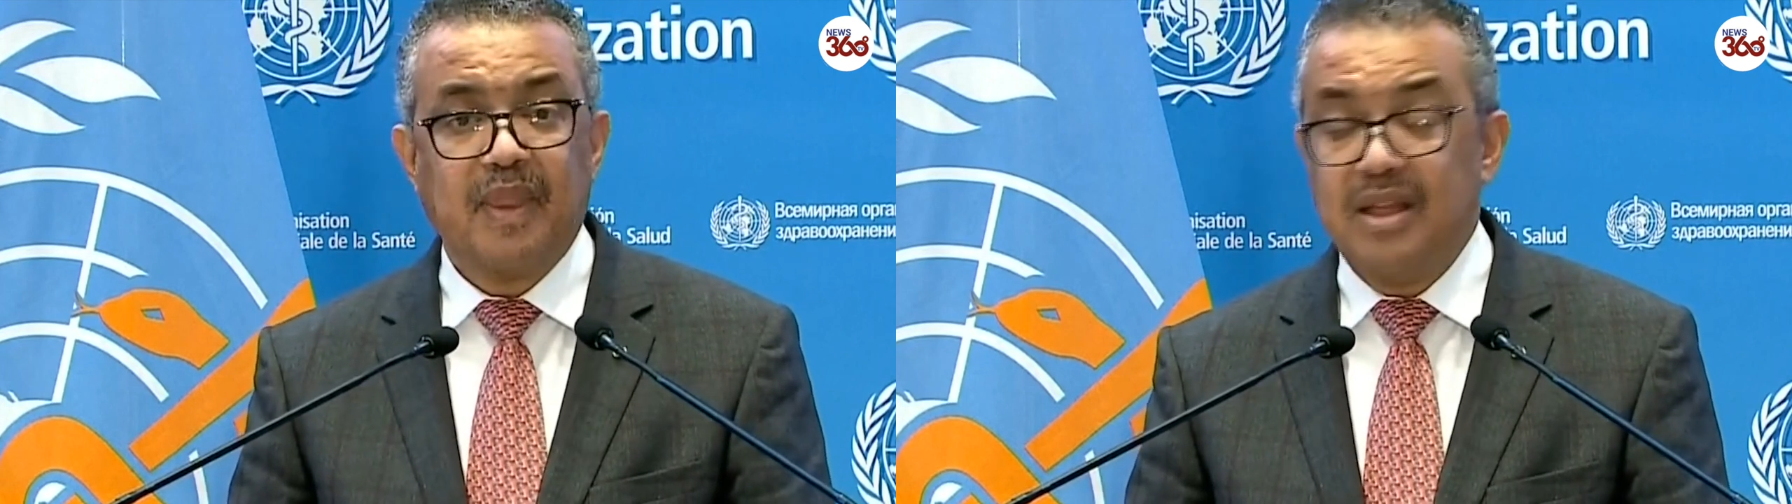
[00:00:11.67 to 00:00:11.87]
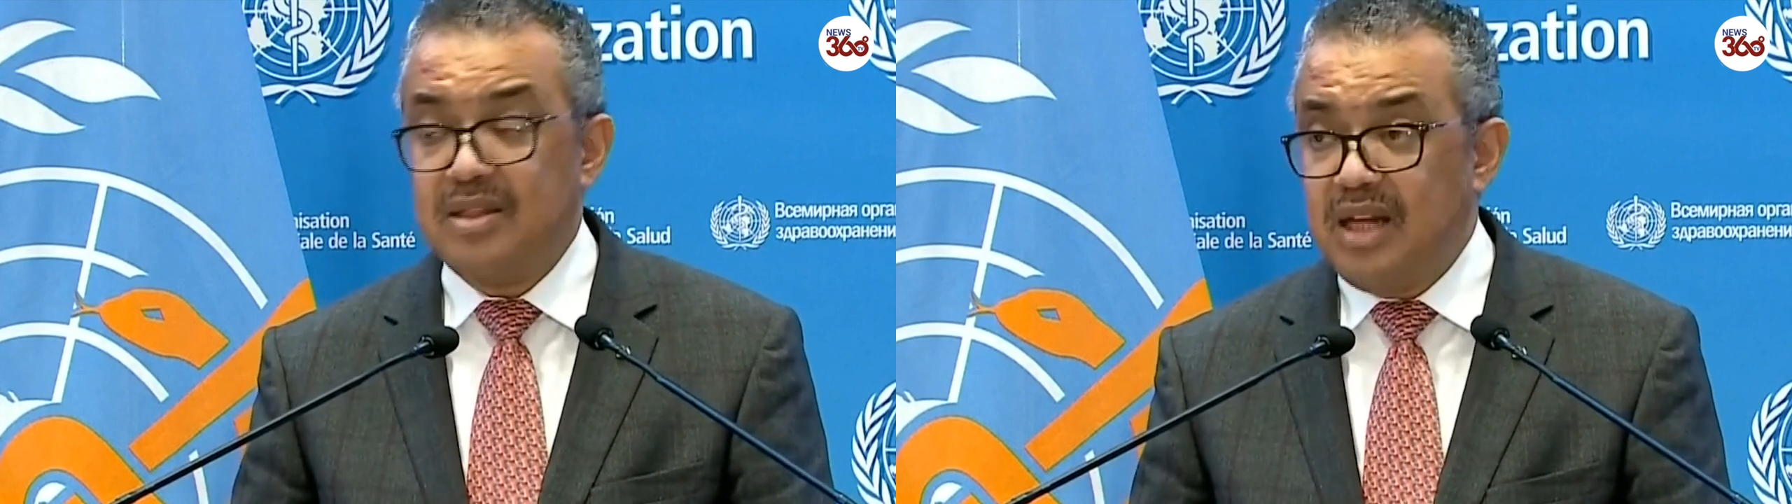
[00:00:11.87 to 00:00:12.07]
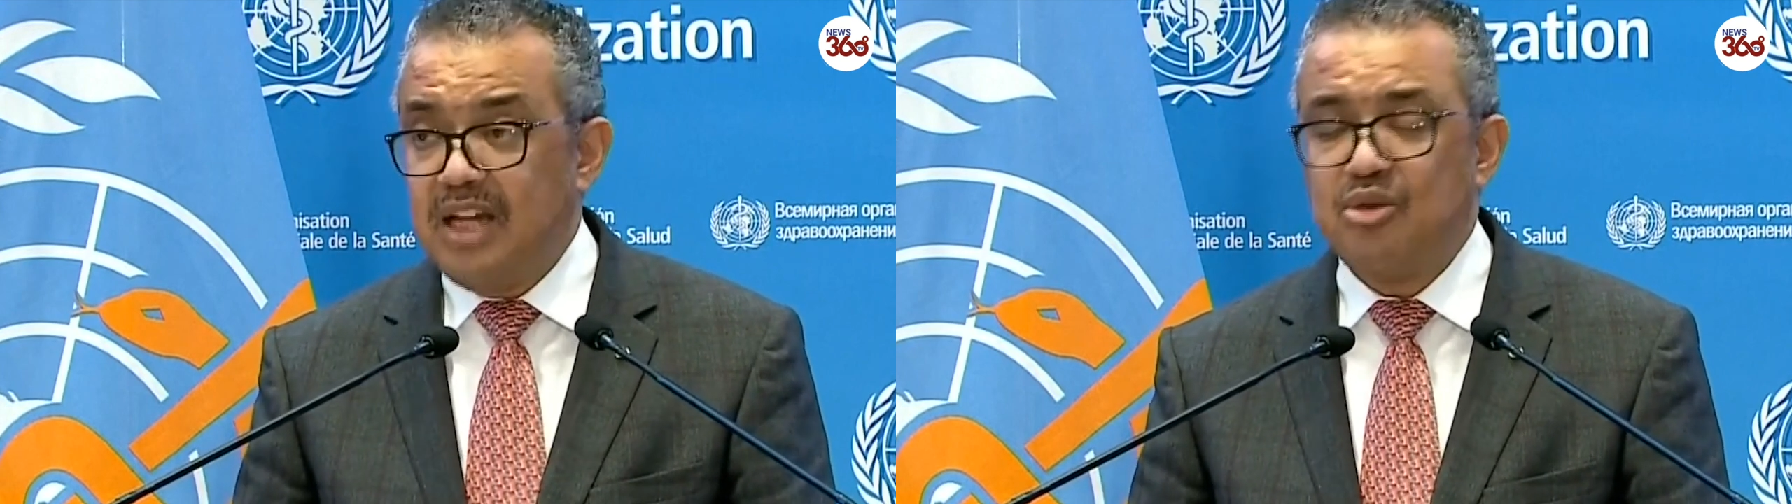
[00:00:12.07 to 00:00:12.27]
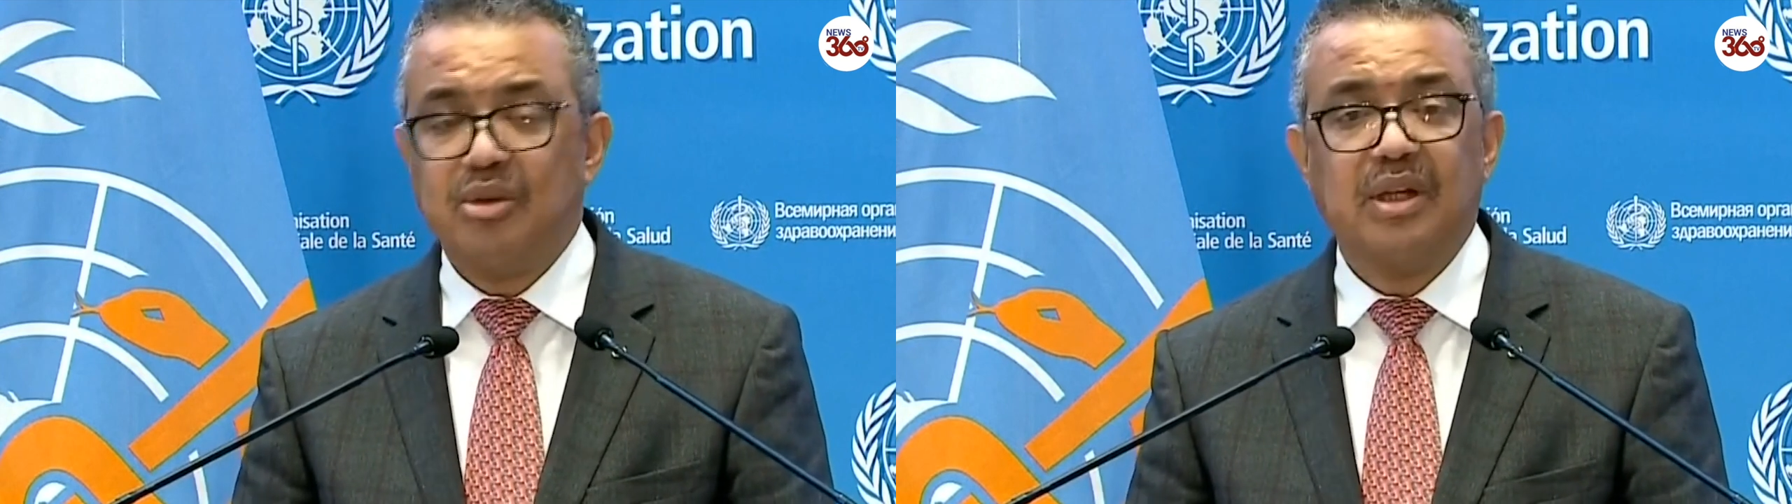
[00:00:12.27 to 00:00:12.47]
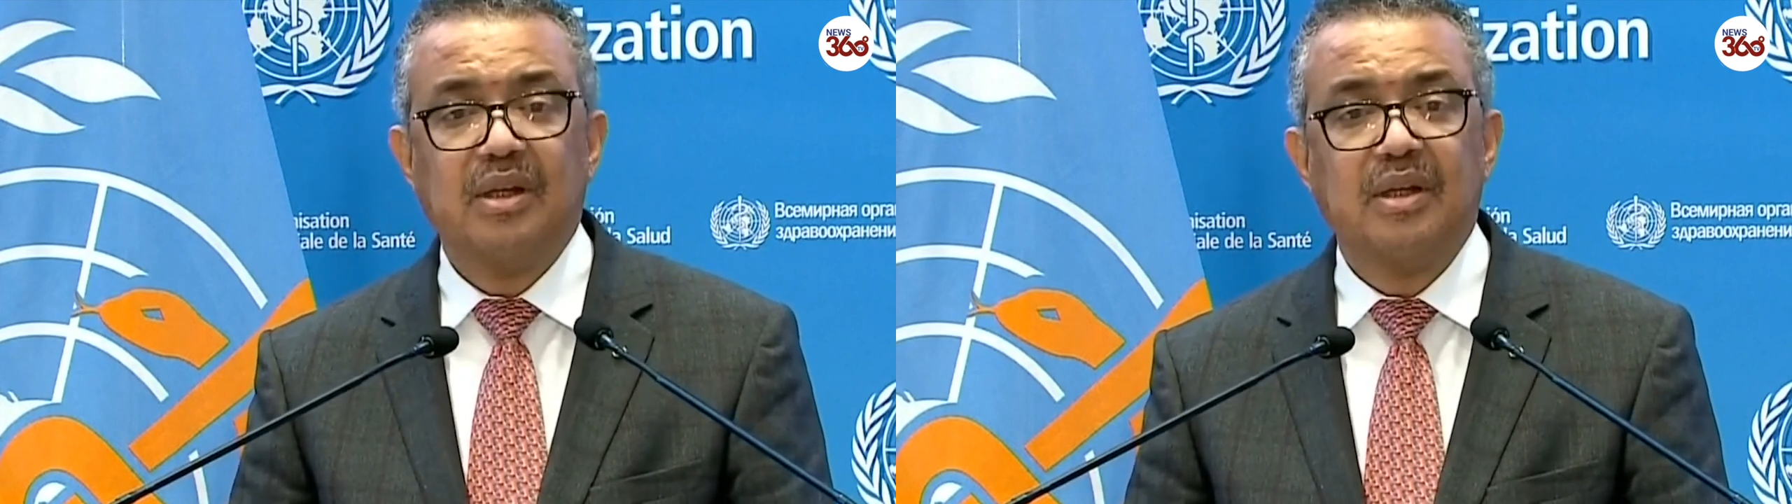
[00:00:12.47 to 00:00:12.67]
It's
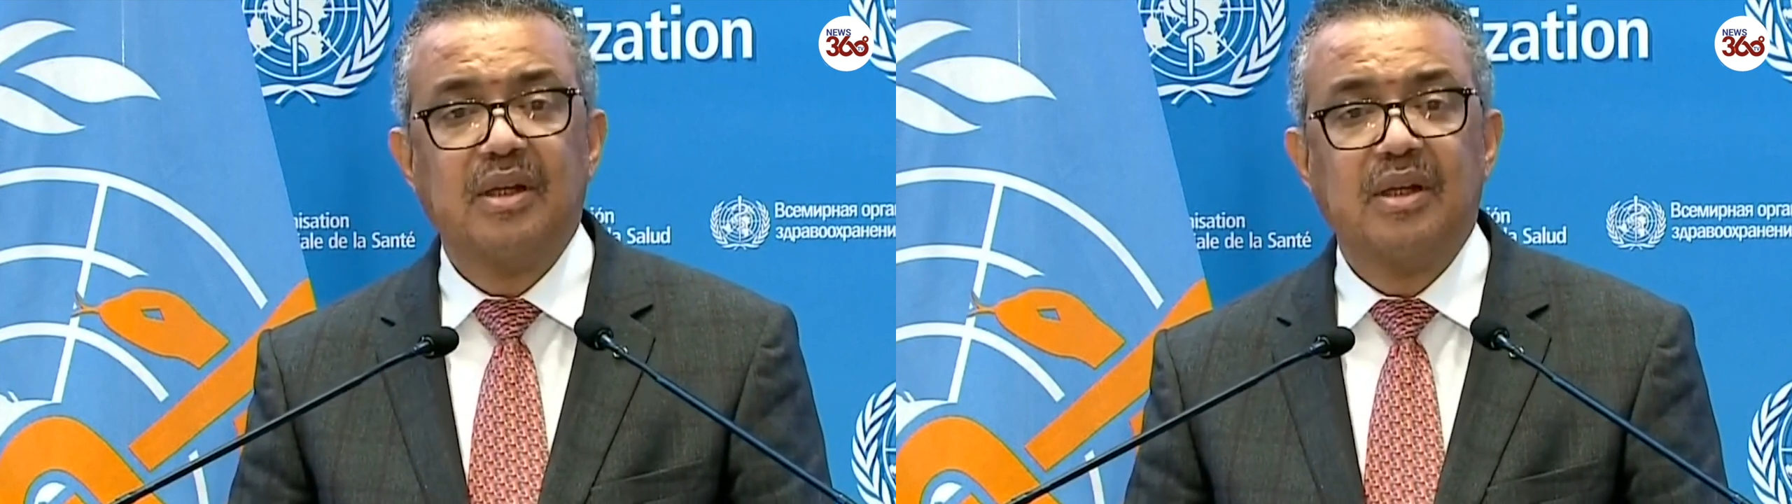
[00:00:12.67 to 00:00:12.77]
natural.